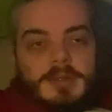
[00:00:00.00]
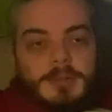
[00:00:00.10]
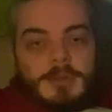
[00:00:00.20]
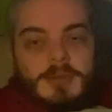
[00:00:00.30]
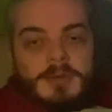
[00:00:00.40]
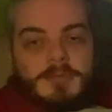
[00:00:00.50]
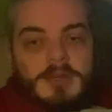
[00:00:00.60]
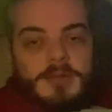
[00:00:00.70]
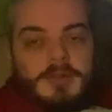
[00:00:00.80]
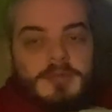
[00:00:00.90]
But I'm not very
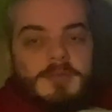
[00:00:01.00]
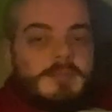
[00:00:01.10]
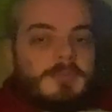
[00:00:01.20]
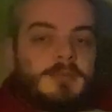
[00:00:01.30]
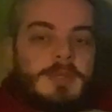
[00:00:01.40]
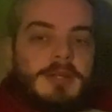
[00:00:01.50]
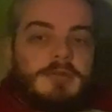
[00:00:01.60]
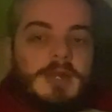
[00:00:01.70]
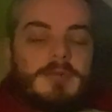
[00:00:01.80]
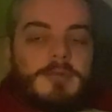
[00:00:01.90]
good at being
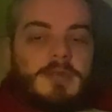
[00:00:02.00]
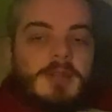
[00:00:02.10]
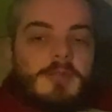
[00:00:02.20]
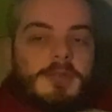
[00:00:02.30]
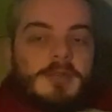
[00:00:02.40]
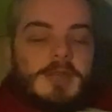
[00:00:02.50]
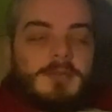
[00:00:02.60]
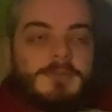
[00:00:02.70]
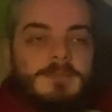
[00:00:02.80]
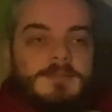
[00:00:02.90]
grateful for that sort of thing.
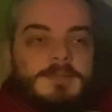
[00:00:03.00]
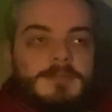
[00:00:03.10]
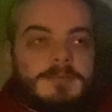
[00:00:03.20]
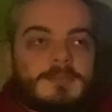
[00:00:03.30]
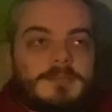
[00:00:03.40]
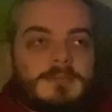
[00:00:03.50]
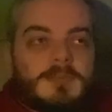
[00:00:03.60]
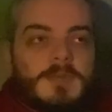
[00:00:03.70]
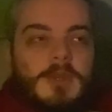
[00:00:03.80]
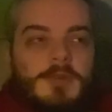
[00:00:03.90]

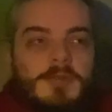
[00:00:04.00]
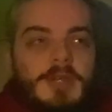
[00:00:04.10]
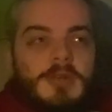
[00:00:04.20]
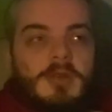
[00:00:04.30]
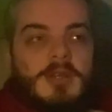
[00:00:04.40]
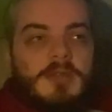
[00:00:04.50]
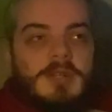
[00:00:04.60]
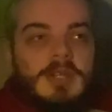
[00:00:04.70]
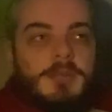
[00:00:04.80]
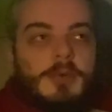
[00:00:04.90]
I'm not very good at
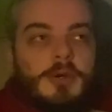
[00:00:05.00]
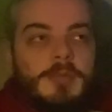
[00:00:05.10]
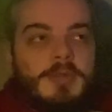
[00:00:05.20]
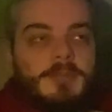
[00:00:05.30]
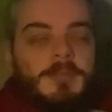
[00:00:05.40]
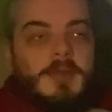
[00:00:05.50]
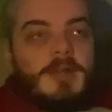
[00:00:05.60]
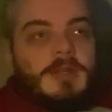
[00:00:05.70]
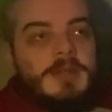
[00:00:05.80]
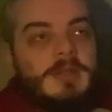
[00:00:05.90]
living in the moment. I'm
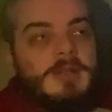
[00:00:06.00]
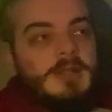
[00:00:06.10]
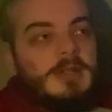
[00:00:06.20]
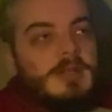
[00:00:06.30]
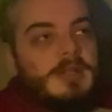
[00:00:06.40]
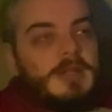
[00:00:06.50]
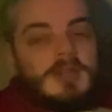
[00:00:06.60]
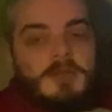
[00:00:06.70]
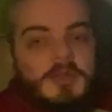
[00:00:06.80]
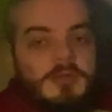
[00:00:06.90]
very in
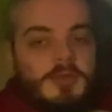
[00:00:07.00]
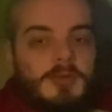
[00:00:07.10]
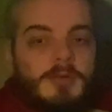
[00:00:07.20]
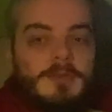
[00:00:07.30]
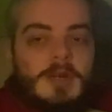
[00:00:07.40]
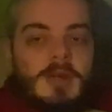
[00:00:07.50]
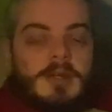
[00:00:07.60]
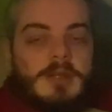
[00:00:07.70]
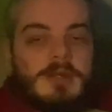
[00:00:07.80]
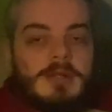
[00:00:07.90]
the future sort of guy.
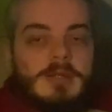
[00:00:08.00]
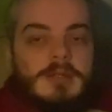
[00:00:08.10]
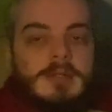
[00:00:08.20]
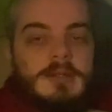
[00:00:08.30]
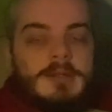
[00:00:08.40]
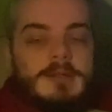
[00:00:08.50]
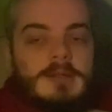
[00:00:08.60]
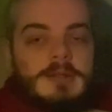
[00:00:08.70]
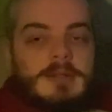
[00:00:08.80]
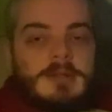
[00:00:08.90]

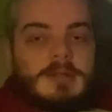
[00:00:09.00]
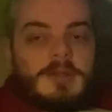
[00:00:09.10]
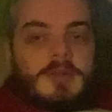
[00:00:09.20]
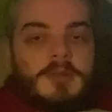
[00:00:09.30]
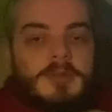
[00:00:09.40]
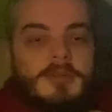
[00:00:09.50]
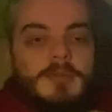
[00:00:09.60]
You know,